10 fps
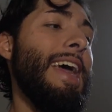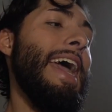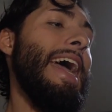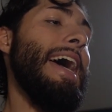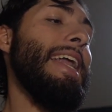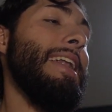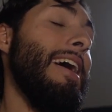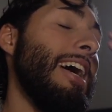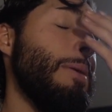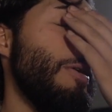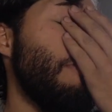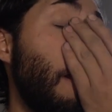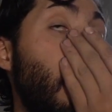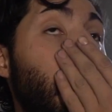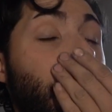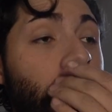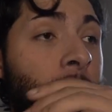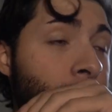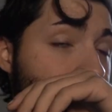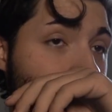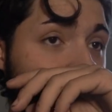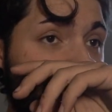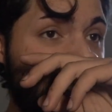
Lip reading: And now I gotta put that off. I gotta fix this